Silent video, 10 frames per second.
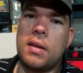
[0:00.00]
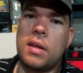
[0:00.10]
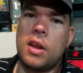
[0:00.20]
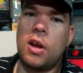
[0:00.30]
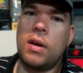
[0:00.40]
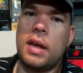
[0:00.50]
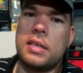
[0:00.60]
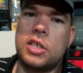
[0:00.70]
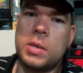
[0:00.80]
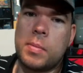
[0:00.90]
you know it's a
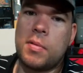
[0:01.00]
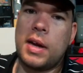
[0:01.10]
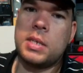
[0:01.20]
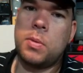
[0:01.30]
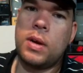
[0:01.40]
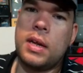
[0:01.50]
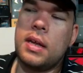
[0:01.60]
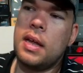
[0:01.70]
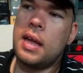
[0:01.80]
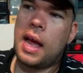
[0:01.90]
cheaper price point.
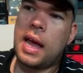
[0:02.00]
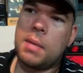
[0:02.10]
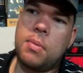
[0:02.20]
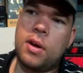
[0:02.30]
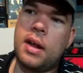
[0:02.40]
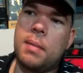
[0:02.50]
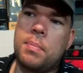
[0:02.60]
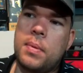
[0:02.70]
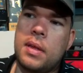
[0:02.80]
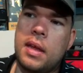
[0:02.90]
I could put it up
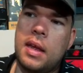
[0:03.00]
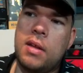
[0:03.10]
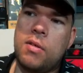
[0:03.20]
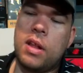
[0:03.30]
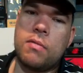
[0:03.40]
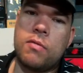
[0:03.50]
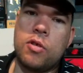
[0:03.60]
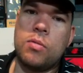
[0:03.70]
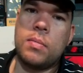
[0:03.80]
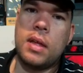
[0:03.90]
into another
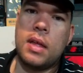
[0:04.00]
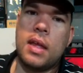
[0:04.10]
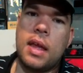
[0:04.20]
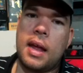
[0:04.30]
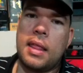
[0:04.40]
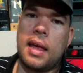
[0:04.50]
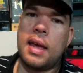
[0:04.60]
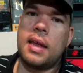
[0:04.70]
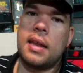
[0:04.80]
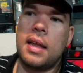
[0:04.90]
room, and
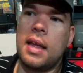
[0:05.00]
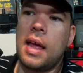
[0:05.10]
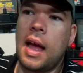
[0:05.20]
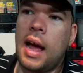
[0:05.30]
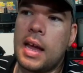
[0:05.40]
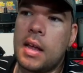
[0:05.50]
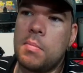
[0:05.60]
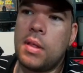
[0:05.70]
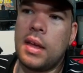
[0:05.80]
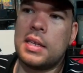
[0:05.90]
then I could
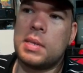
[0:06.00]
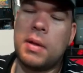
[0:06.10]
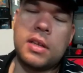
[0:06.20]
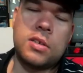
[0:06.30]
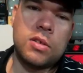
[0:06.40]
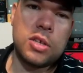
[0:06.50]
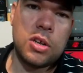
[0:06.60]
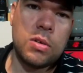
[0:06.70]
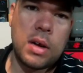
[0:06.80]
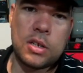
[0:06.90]
play Splatoon
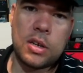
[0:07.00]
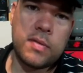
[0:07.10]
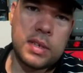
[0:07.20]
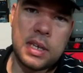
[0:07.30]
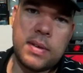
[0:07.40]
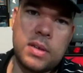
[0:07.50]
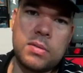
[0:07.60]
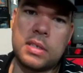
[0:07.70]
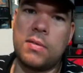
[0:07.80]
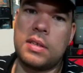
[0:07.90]
2 on two different TVs with
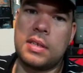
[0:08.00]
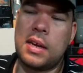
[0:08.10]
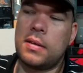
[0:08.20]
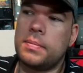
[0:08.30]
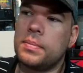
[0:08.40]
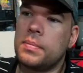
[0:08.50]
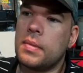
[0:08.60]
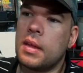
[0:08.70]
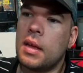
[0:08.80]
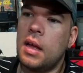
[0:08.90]
someone that's here,
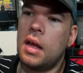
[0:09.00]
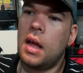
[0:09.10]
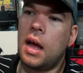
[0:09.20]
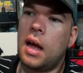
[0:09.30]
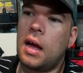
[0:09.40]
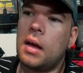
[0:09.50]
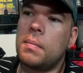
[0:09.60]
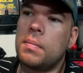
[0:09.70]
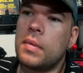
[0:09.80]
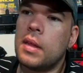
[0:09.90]
um,
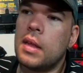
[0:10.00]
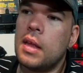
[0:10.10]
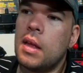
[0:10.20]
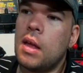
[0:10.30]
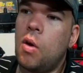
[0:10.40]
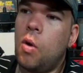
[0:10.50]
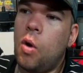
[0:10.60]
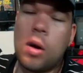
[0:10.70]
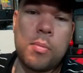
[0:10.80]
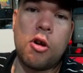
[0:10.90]

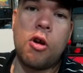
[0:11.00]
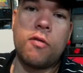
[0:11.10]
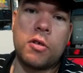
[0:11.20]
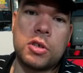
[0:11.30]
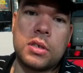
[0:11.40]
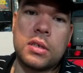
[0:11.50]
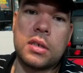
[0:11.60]
or a pro version.